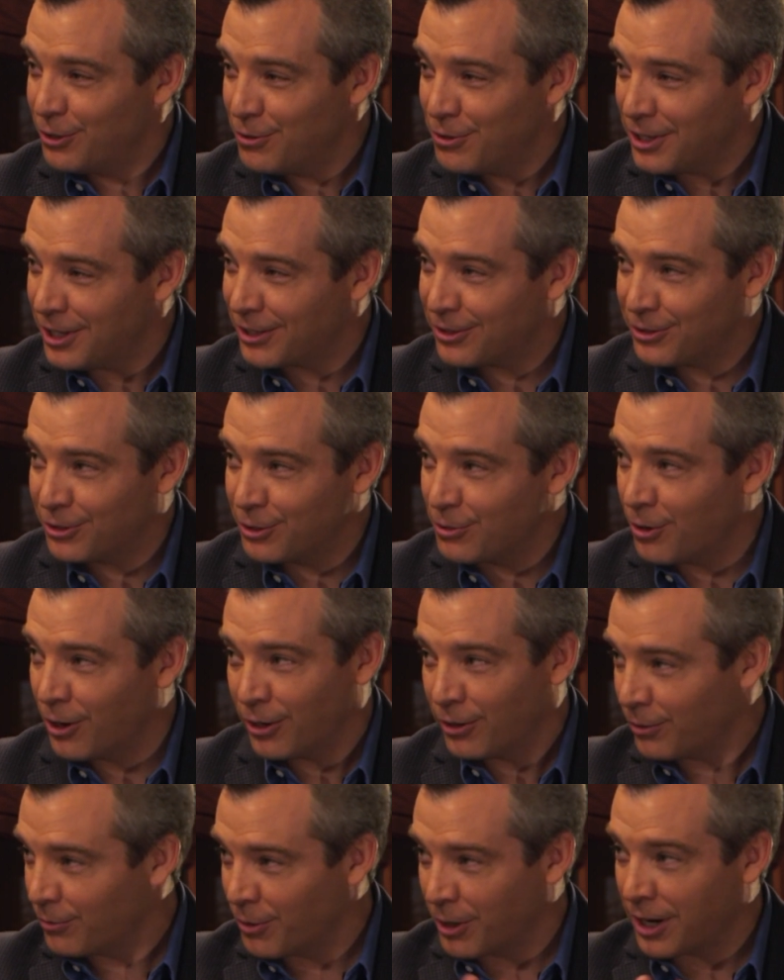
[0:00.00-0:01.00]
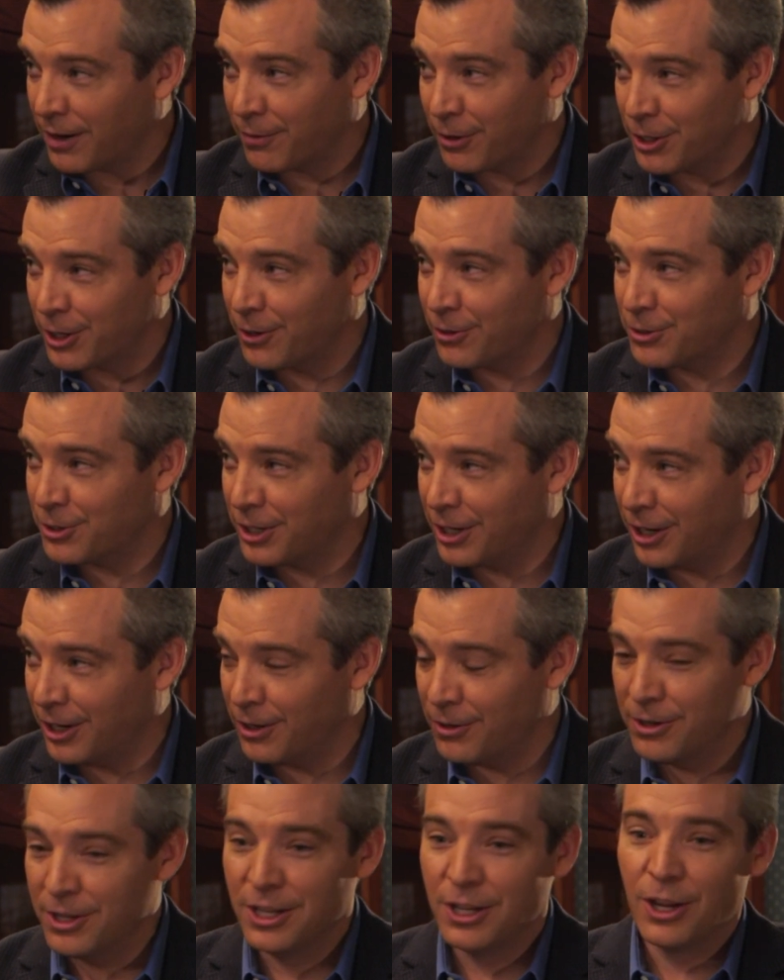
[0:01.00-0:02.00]
do this 200 whatever years
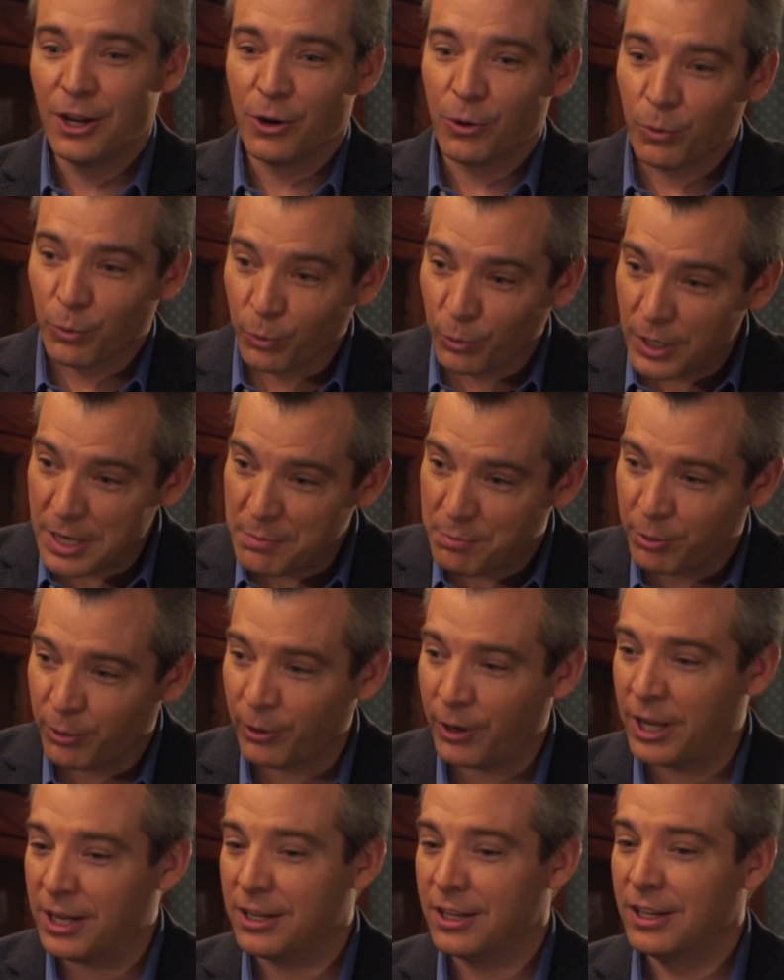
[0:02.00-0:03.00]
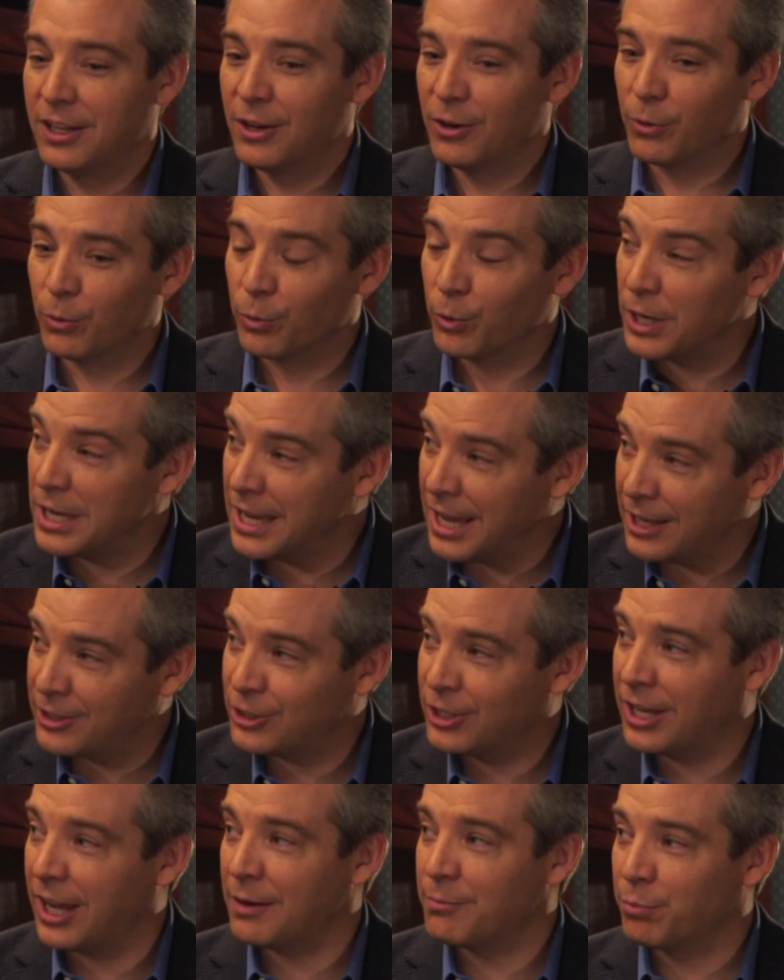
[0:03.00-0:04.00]
ago, reprint,
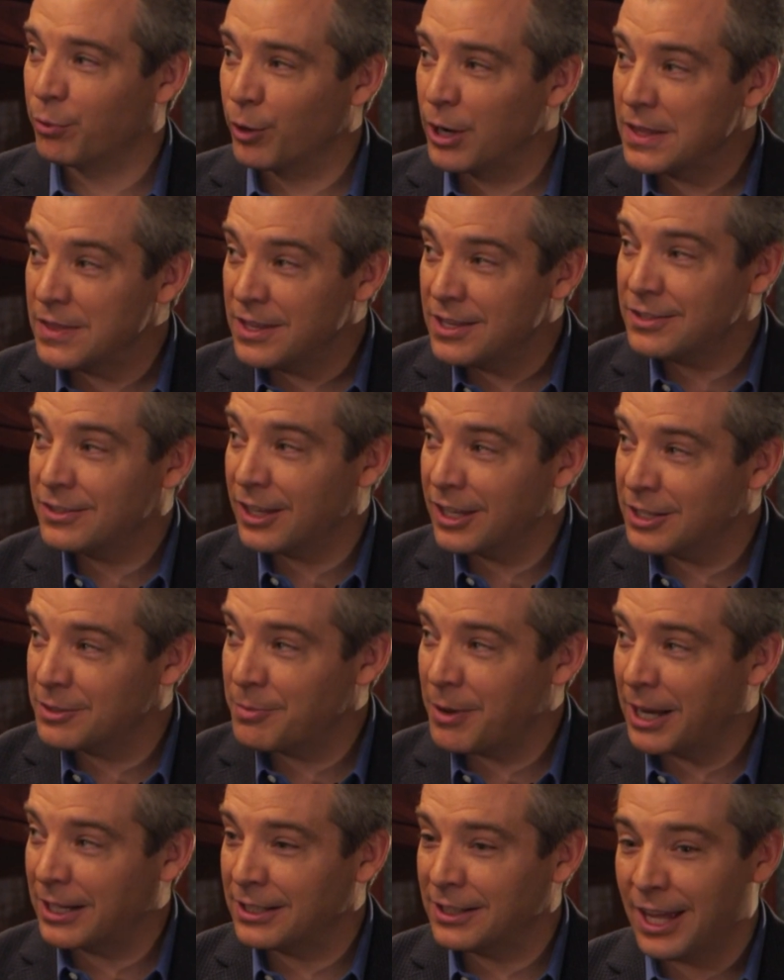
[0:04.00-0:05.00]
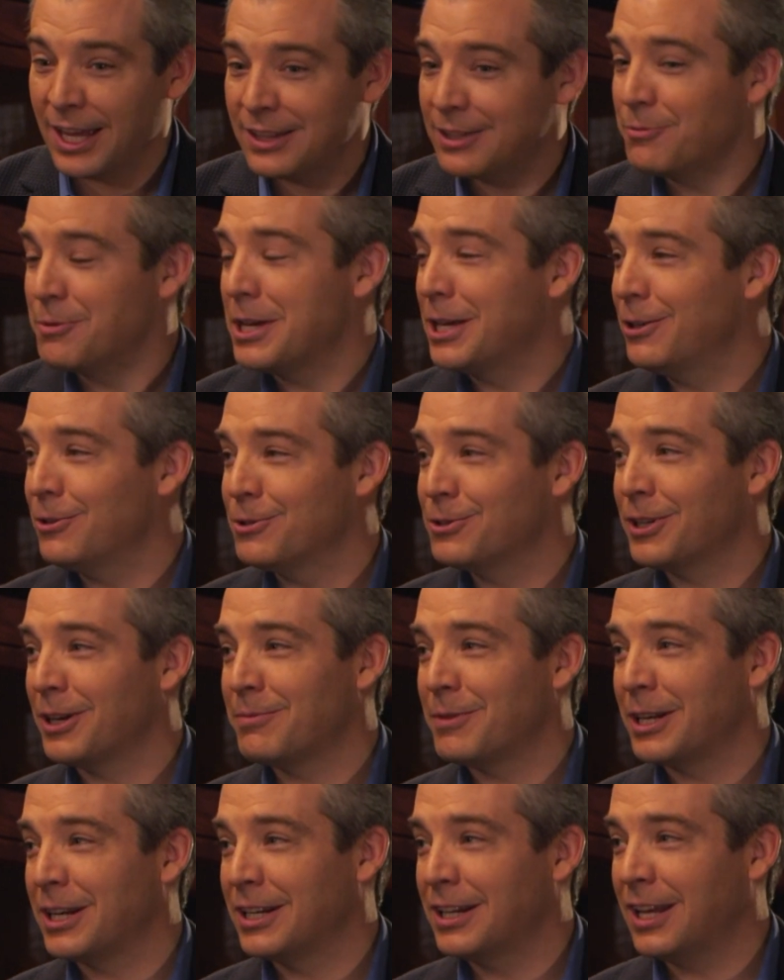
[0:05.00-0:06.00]
re-educate, bring these things back to light, then we can do the
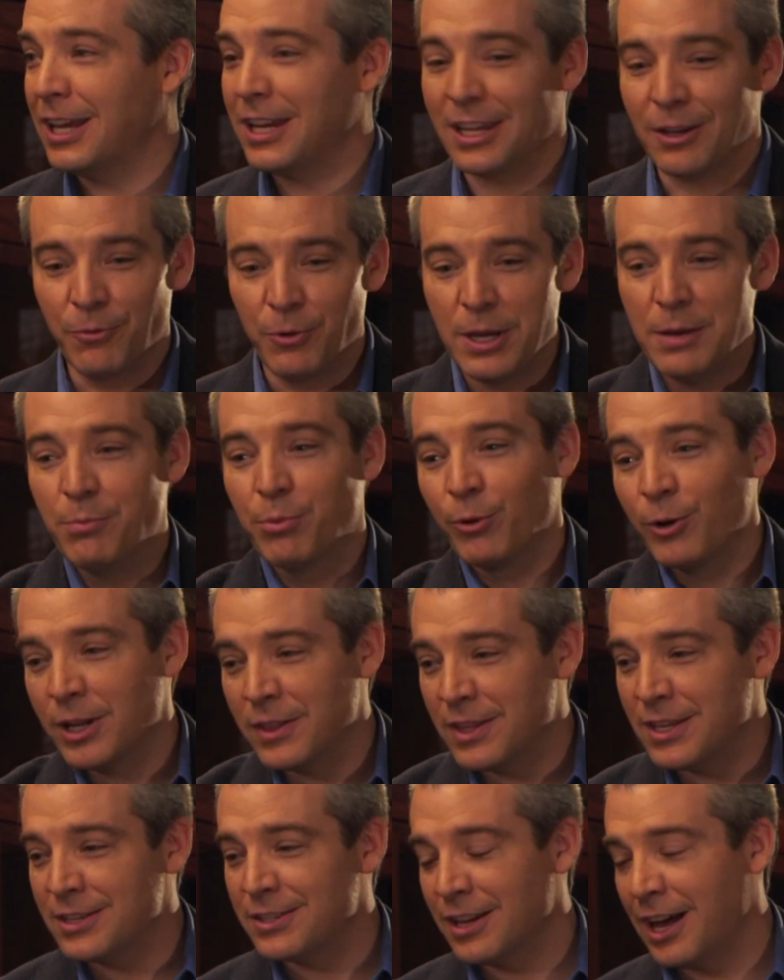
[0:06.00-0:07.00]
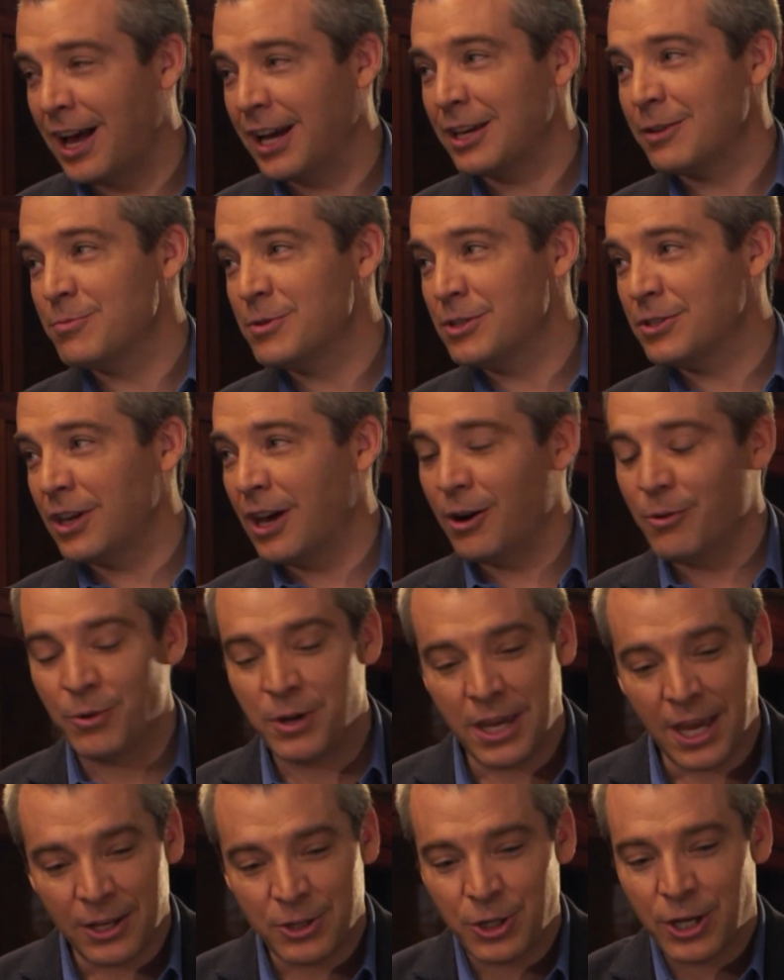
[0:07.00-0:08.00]
same thing today. Absolutely. We bring these documents out.
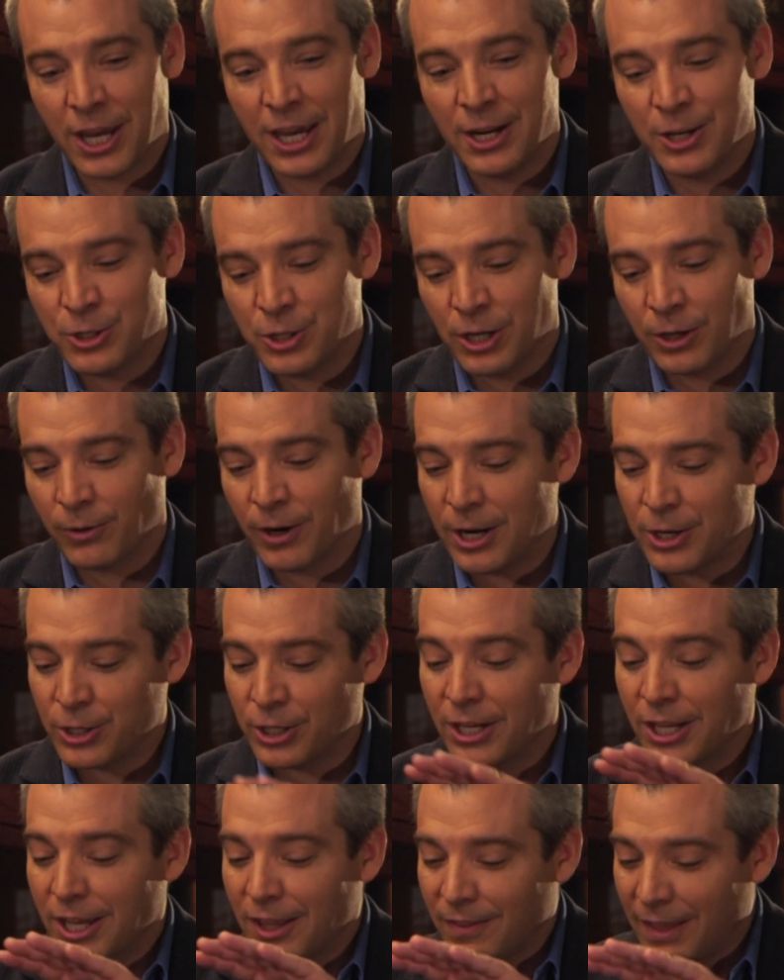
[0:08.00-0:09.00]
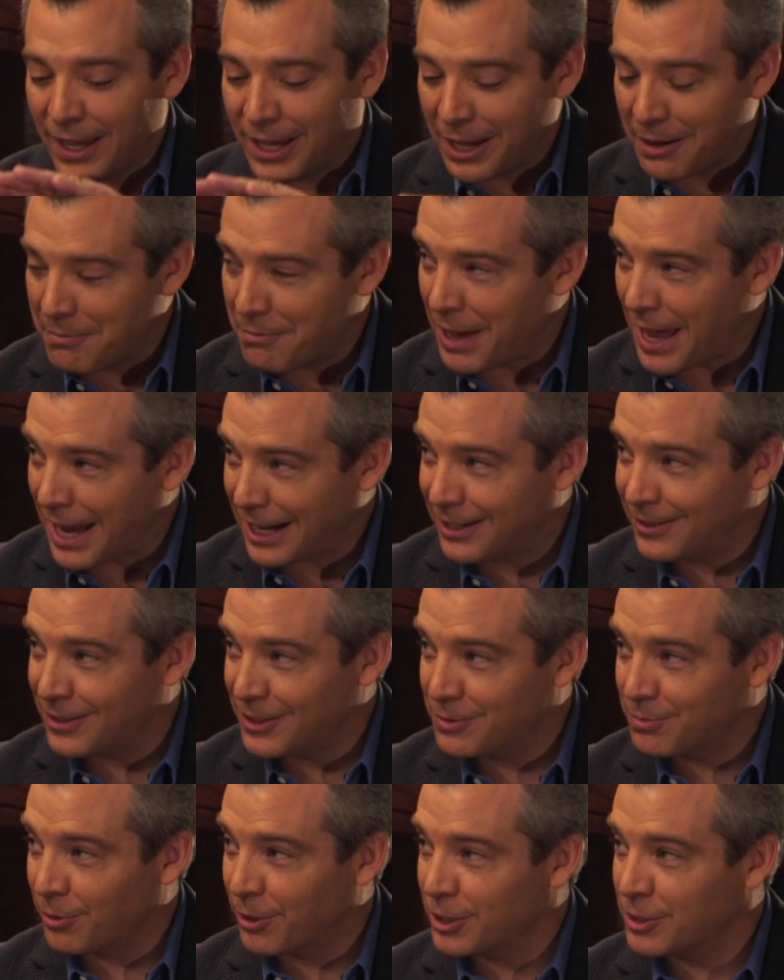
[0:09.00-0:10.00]
We That's educate right. a generation. They come back to
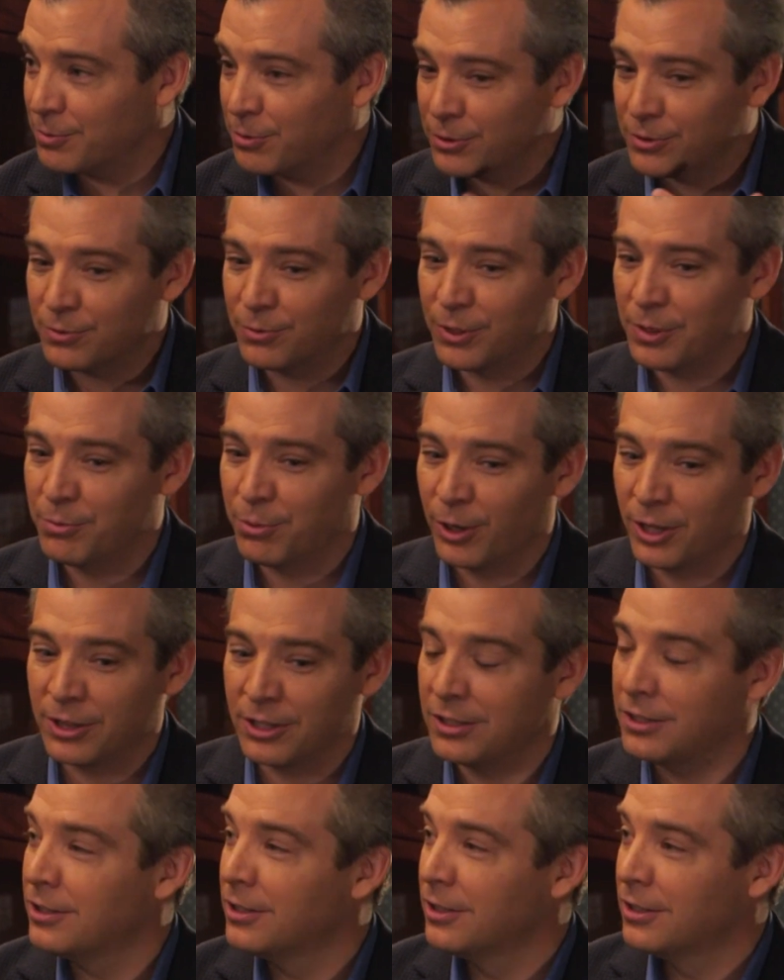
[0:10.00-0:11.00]
these principles. We and, bring and, them.